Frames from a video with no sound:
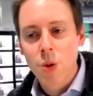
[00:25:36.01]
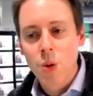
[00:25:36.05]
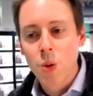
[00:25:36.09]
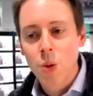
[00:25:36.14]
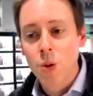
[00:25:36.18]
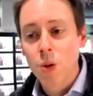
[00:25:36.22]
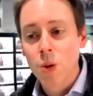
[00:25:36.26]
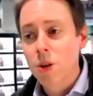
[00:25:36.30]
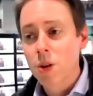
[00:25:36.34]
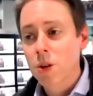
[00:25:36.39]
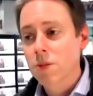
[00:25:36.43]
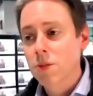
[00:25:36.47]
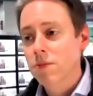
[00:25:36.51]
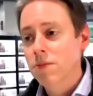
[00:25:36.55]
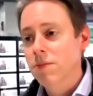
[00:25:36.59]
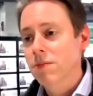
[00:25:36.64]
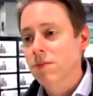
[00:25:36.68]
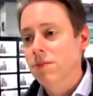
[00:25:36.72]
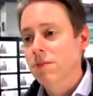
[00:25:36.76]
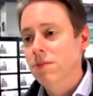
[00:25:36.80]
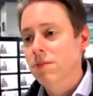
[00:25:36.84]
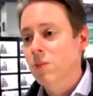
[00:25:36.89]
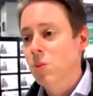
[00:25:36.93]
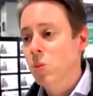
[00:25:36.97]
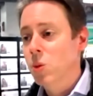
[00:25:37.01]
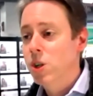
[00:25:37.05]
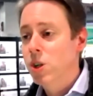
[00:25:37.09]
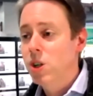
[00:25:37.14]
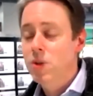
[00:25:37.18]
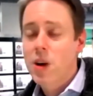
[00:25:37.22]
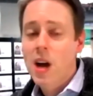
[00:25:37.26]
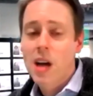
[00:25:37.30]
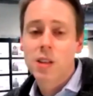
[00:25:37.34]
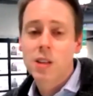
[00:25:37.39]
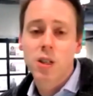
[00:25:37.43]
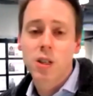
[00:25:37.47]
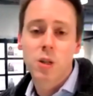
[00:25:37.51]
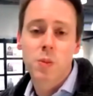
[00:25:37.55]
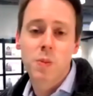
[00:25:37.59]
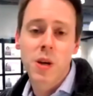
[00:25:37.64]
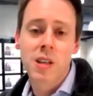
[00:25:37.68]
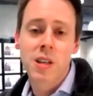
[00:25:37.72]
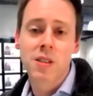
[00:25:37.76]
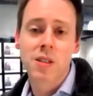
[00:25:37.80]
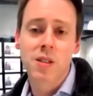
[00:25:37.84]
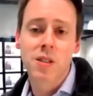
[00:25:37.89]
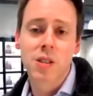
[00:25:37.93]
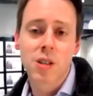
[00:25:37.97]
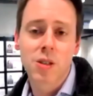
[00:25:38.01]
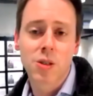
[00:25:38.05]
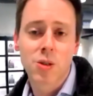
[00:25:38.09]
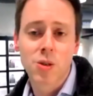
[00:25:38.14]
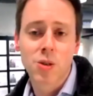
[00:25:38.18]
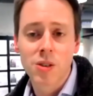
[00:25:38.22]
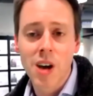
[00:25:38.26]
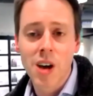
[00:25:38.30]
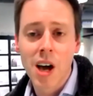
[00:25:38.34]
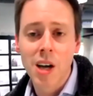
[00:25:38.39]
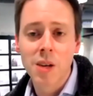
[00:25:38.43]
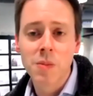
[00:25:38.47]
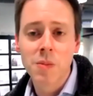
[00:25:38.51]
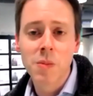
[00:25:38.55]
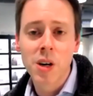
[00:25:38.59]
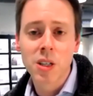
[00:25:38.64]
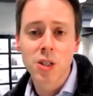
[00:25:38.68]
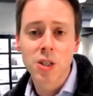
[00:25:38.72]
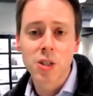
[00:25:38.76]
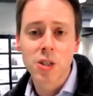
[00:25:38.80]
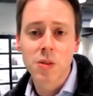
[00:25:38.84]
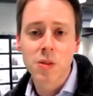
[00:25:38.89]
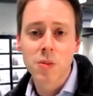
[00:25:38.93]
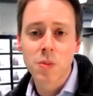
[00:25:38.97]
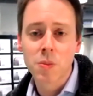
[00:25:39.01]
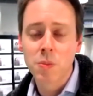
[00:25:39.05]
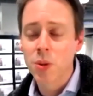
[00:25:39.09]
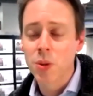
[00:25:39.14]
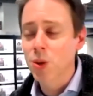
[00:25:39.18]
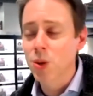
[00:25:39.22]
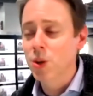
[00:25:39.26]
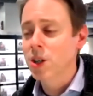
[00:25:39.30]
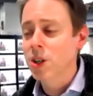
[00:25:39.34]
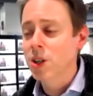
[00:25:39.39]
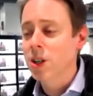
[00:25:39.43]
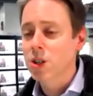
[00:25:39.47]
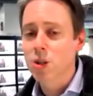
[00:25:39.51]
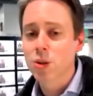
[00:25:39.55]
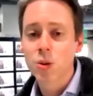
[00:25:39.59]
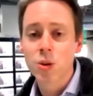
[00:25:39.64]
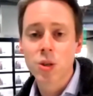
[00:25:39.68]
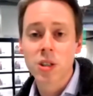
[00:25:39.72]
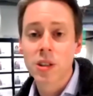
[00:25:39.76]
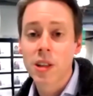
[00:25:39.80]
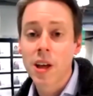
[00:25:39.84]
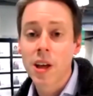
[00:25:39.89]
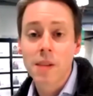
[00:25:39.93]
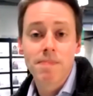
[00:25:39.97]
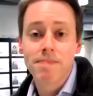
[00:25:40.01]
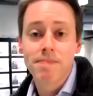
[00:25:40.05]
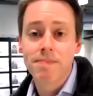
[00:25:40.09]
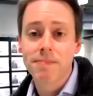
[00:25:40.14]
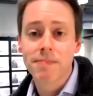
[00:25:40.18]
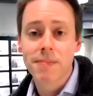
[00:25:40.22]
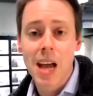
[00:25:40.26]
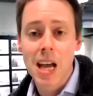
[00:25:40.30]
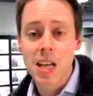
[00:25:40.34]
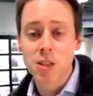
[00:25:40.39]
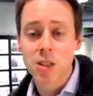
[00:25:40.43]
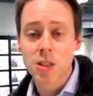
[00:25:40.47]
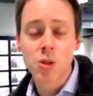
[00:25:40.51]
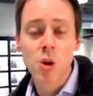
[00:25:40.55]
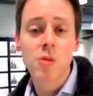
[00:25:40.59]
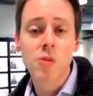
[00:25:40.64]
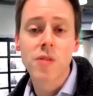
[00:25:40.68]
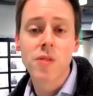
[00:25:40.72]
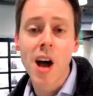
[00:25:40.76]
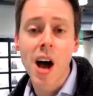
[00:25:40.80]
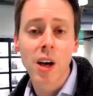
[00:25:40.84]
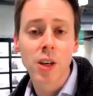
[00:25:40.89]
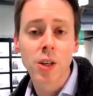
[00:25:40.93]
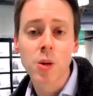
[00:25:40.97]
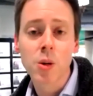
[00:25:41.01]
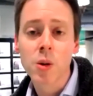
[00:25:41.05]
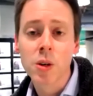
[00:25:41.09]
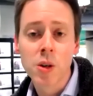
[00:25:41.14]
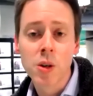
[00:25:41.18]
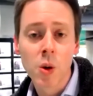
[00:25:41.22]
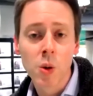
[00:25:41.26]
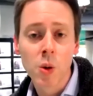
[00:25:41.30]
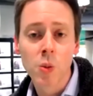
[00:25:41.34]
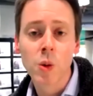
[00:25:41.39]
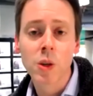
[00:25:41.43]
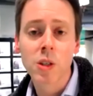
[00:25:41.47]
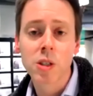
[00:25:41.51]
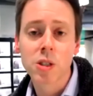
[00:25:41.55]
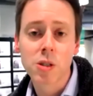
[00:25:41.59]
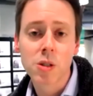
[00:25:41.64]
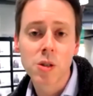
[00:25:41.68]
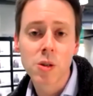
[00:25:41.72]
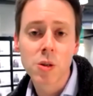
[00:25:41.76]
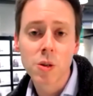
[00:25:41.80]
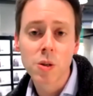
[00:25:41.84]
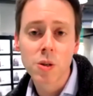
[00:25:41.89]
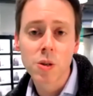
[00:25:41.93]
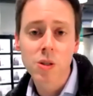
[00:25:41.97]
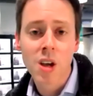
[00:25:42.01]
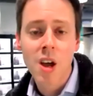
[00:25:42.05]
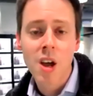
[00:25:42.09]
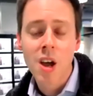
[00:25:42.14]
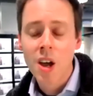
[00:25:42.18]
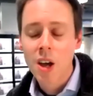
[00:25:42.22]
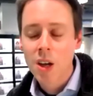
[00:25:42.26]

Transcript: or would you rather spend six or nine months building a solution that has no value and no one wants to use?